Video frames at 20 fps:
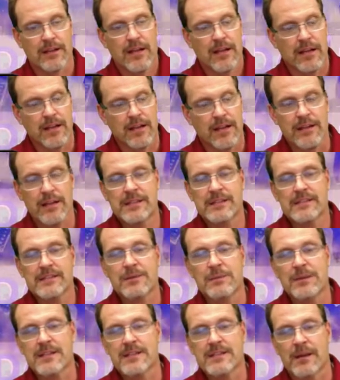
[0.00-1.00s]
it needs to
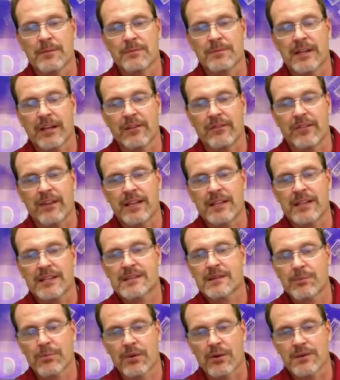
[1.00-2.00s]
be something if it
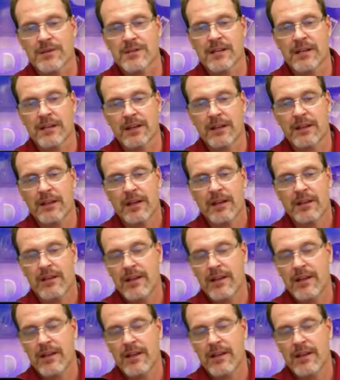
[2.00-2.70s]
hits a person